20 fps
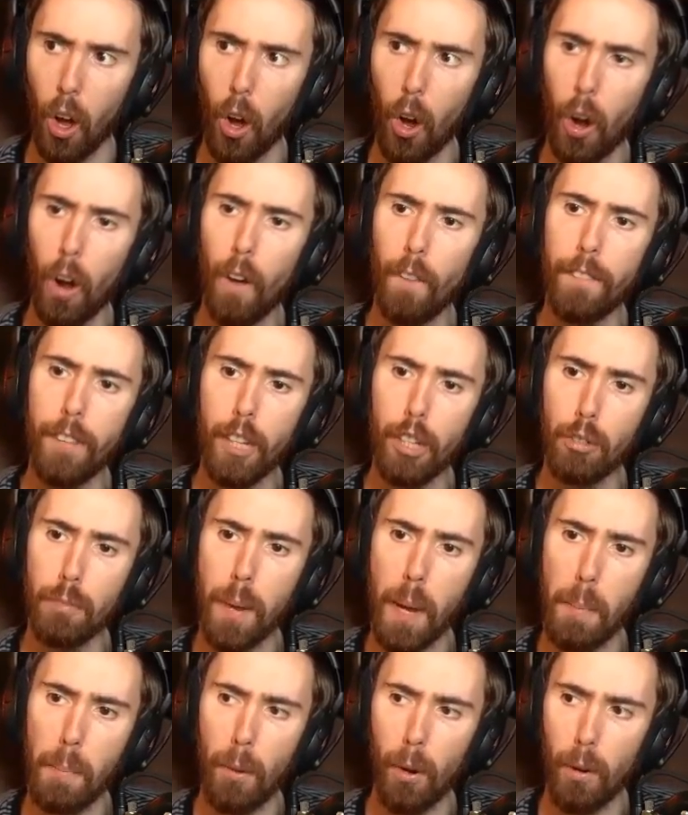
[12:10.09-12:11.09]
All these
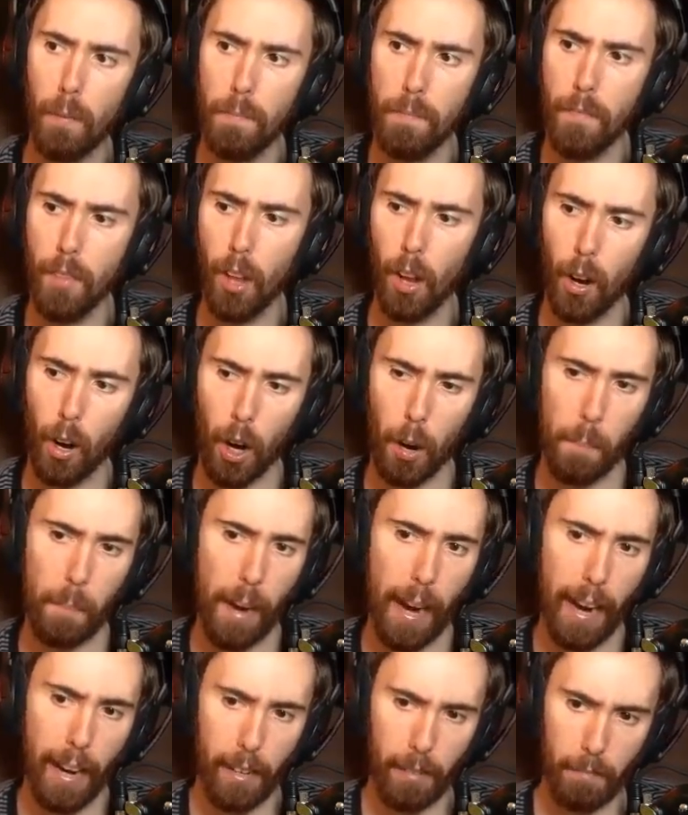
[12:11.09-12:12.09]
people are
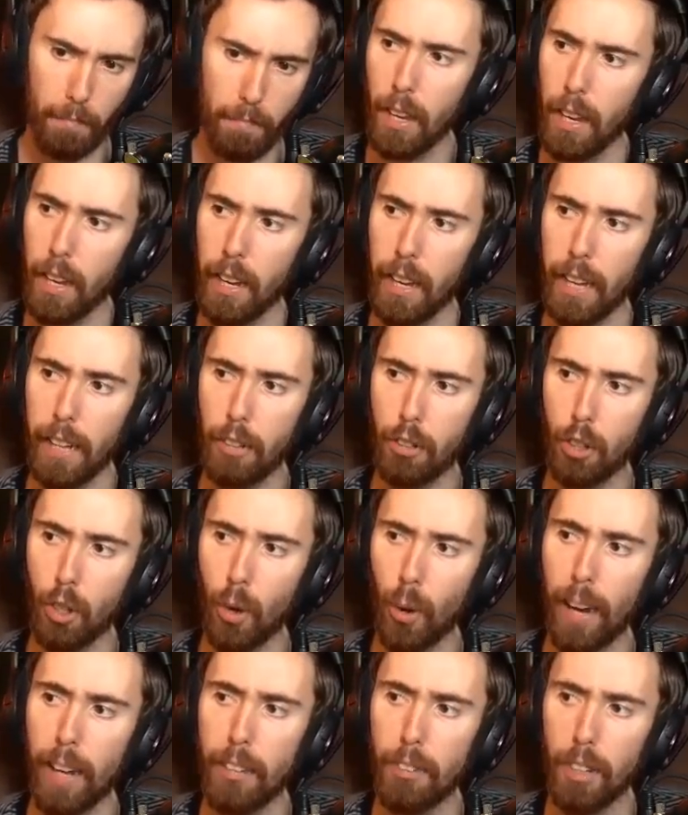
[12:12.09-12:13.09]
mad. It's
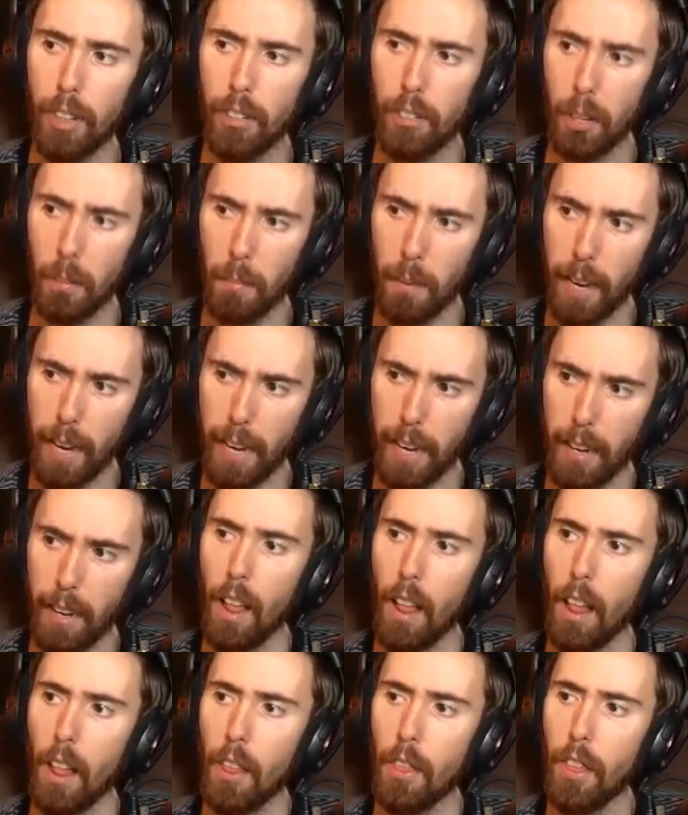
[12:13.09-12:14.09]
crazy to me
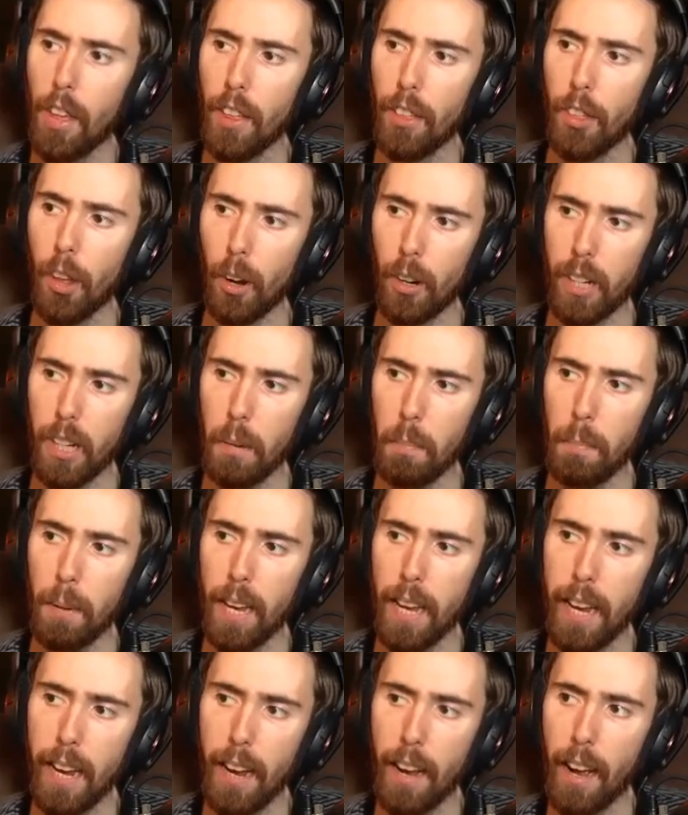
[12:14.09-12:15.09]
that there can
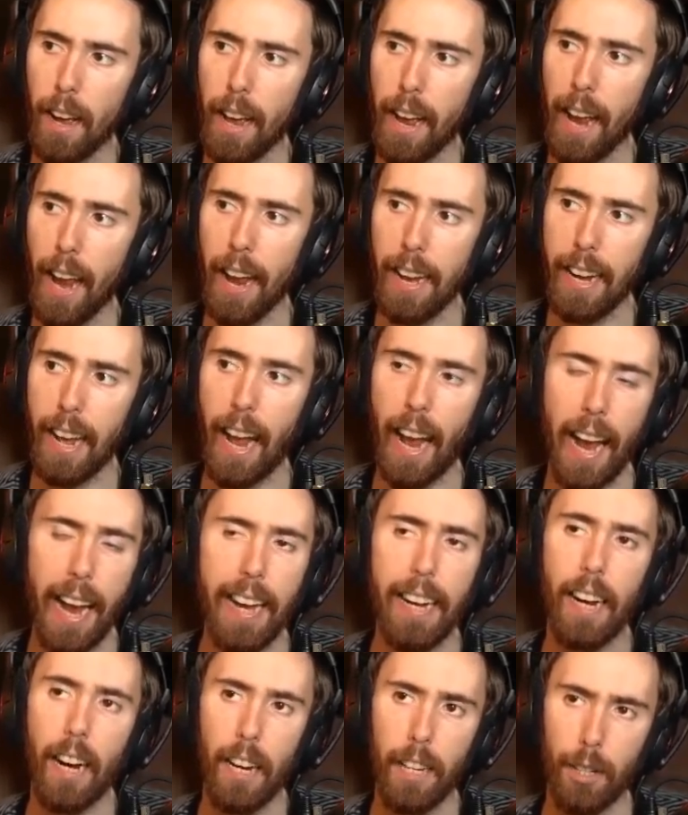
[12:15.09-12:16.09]
be an
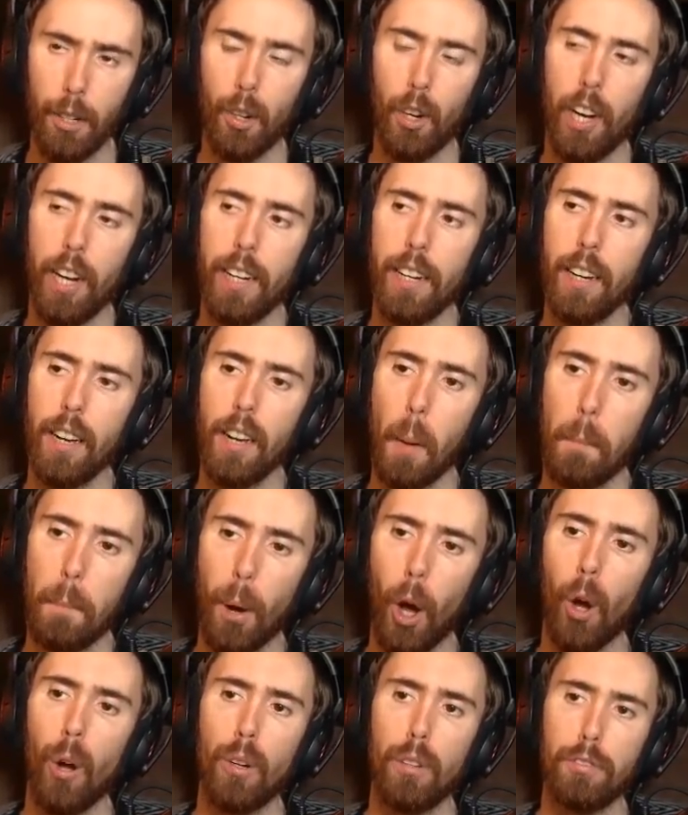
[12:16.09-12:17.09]
800
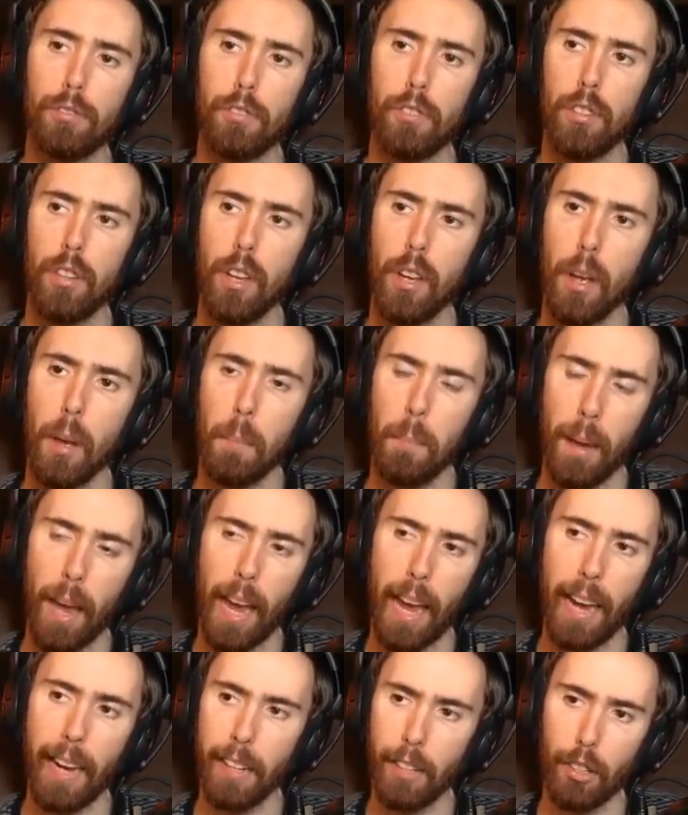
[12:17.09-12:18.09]
post
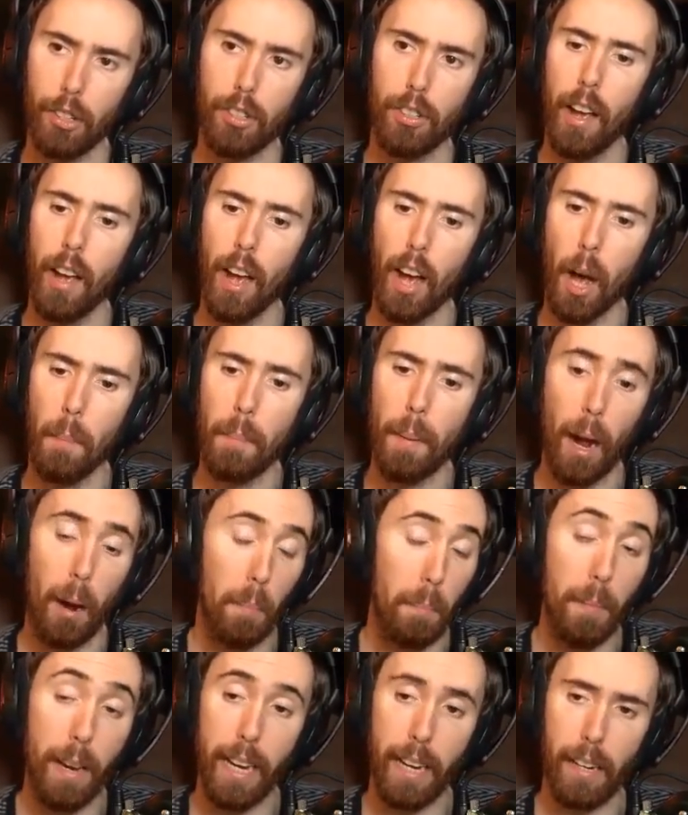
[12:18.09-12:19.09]
page
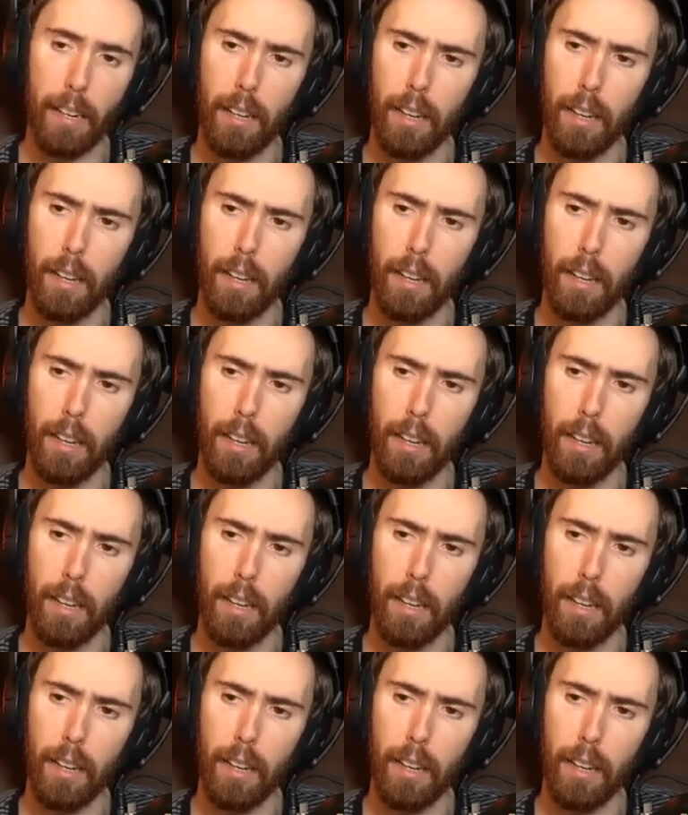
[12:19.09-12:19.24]
about me.